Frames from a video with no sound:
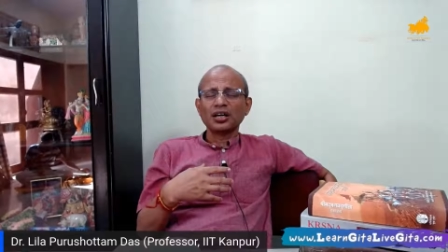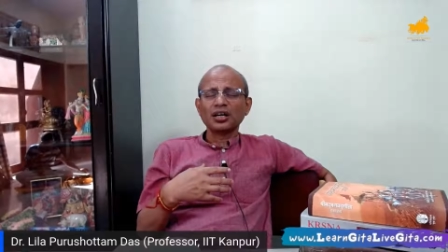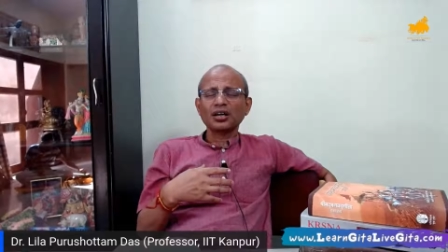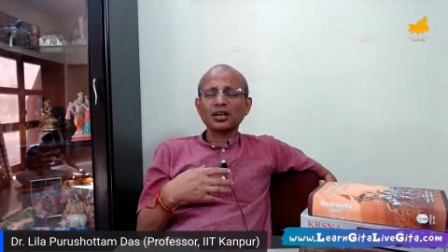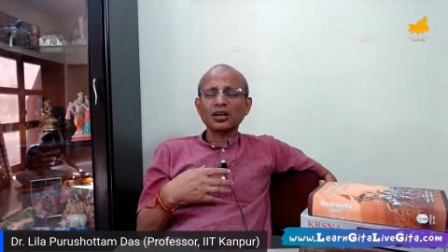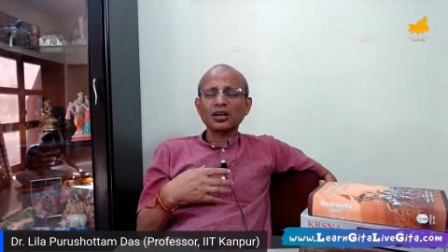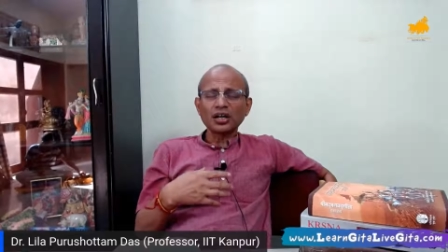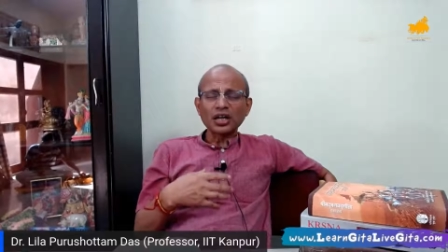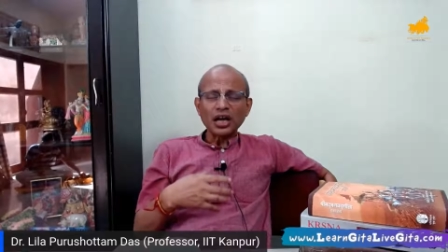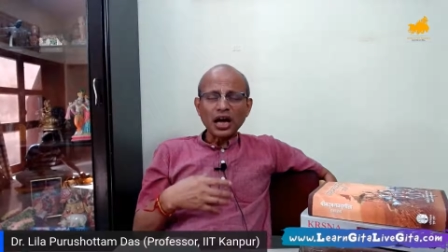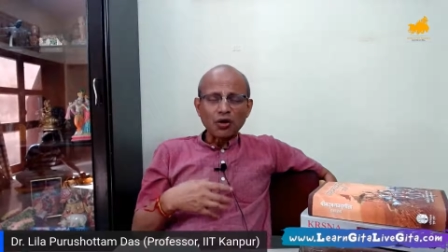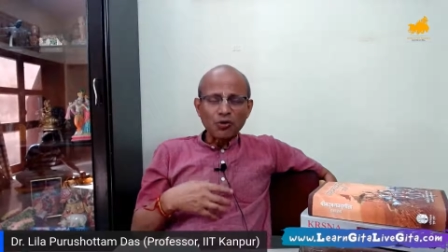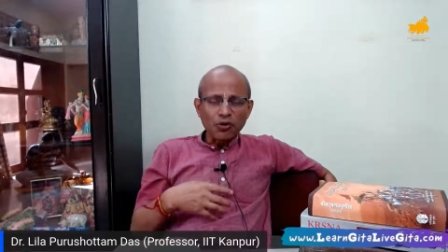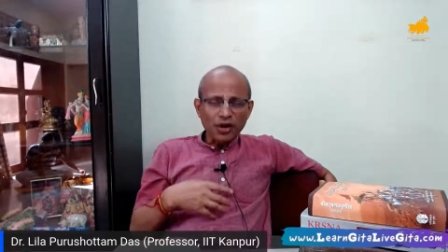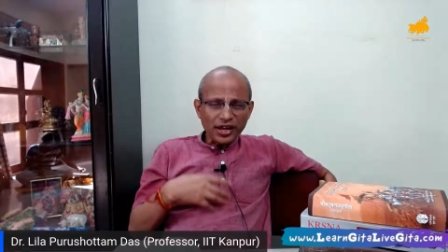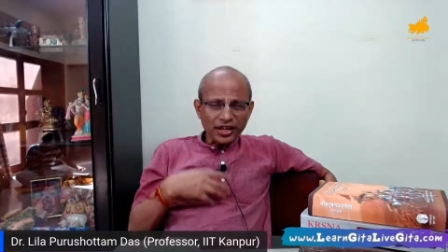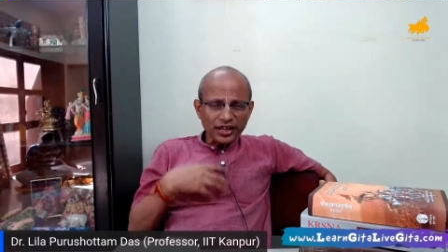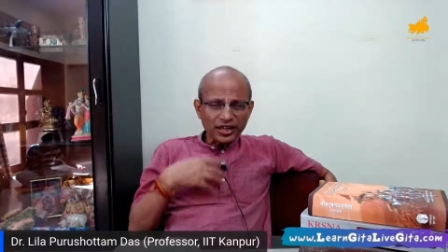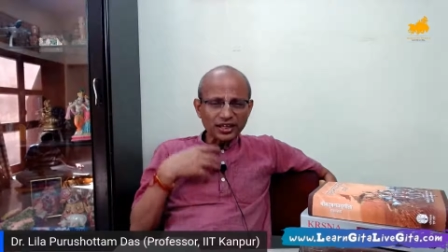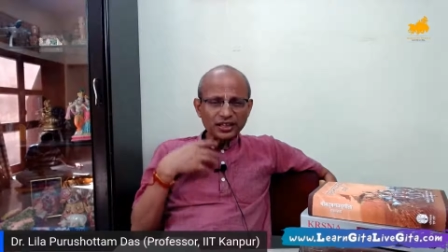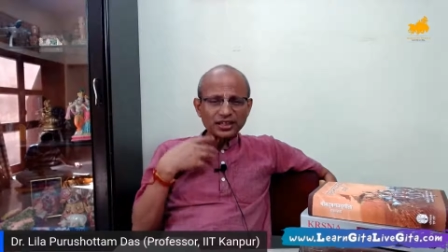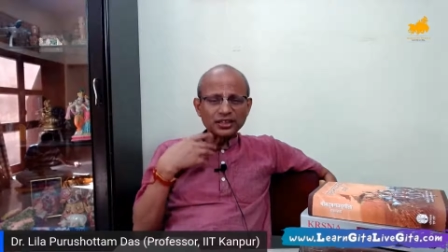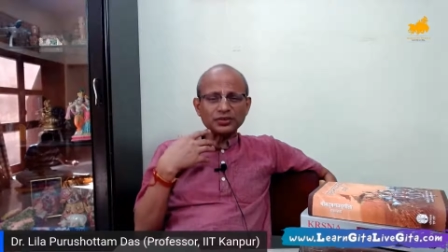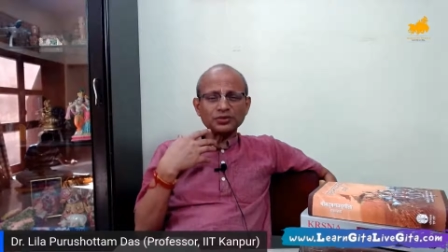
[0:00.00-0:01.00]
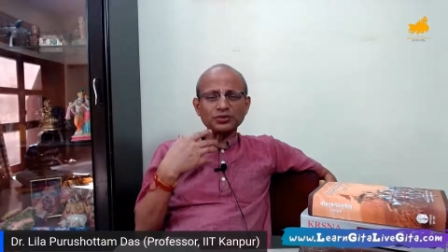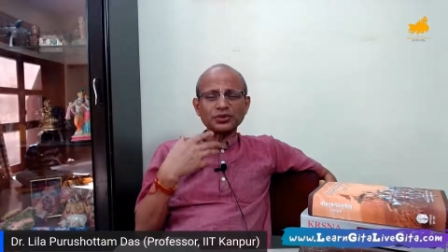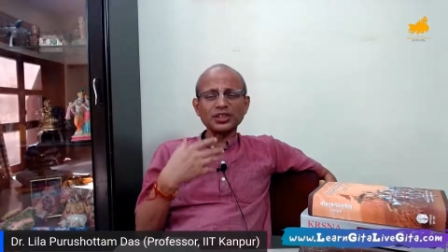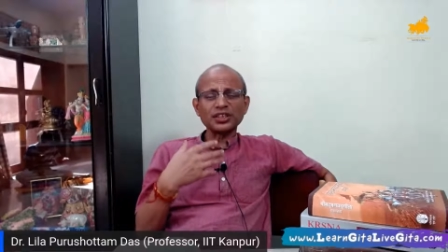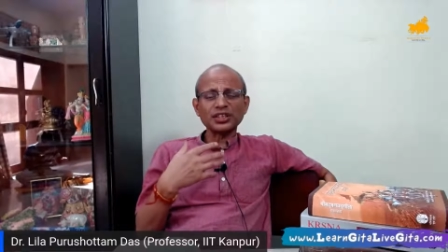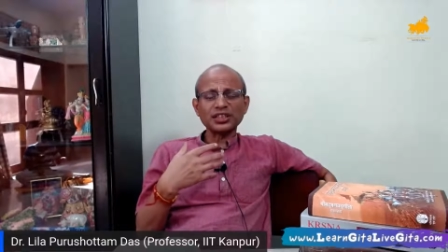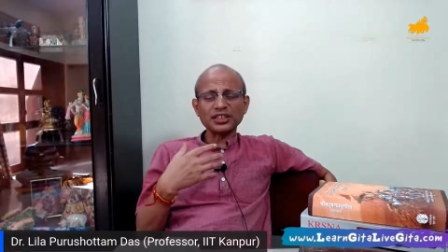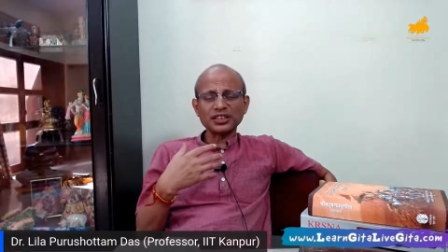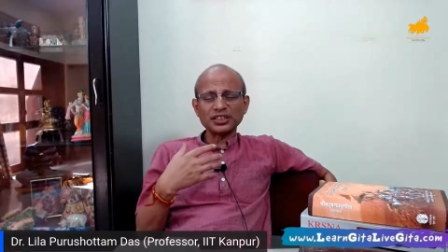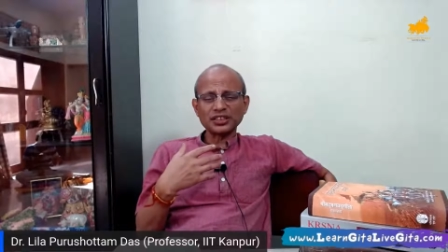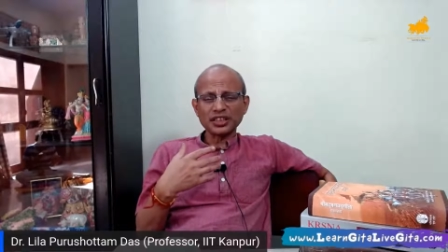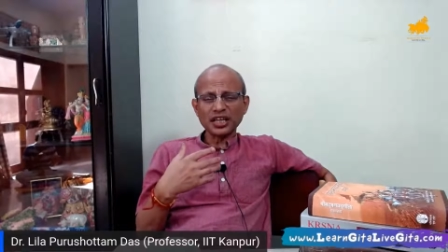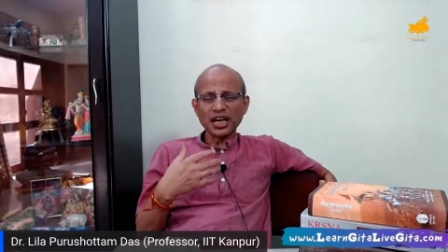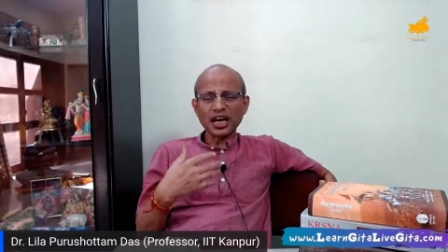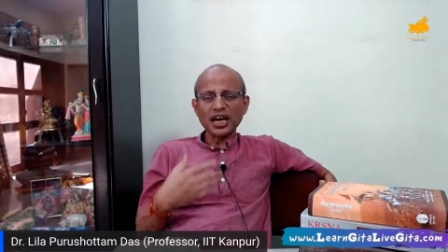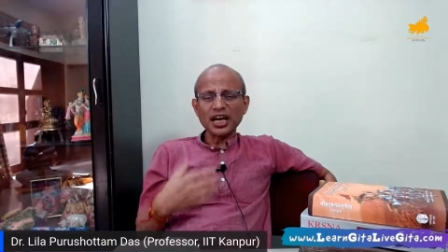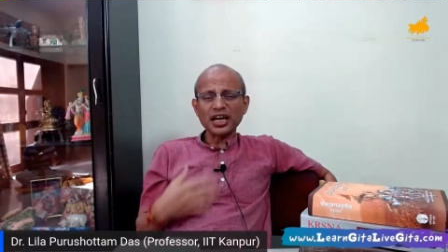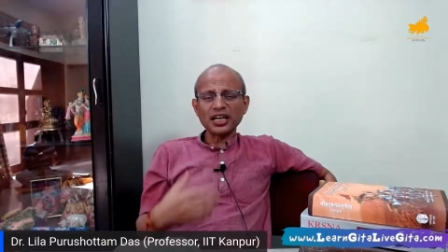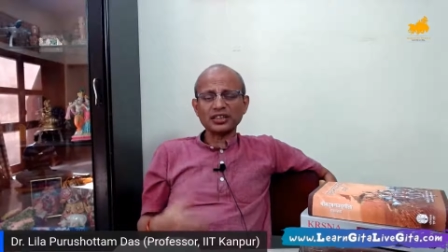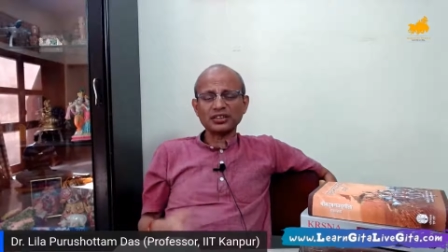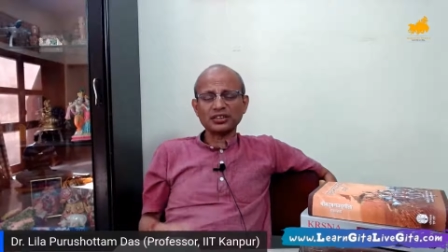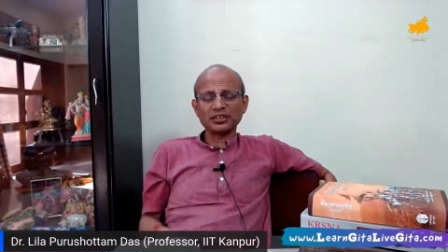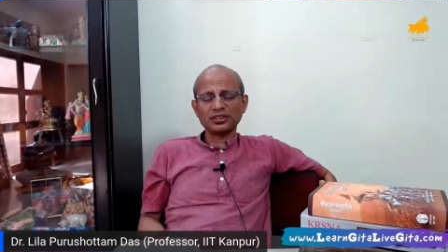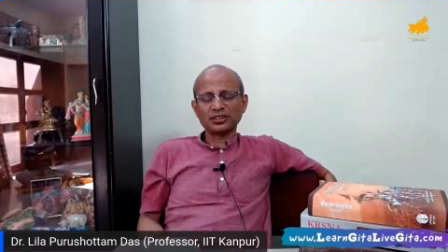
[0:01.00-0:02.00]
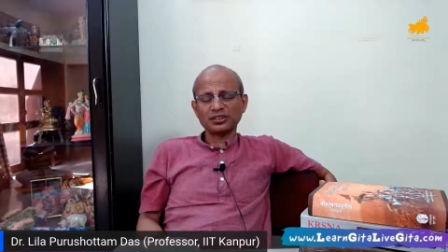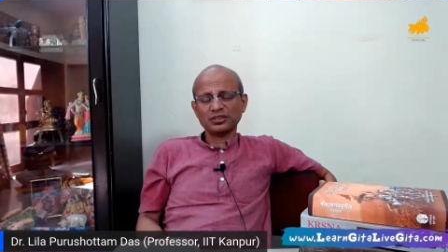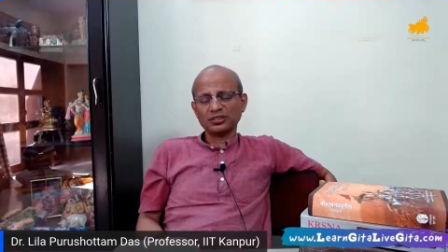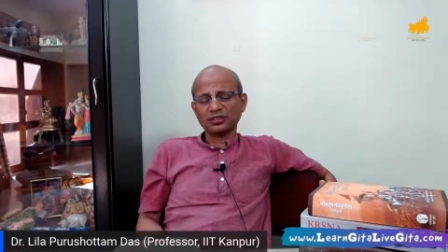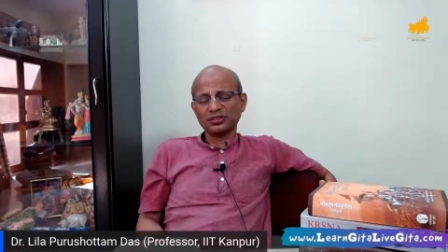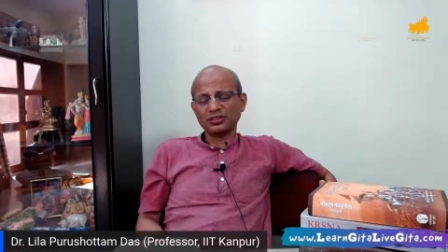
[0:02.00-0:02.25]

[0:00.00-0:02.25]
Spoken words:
got awakened within his heart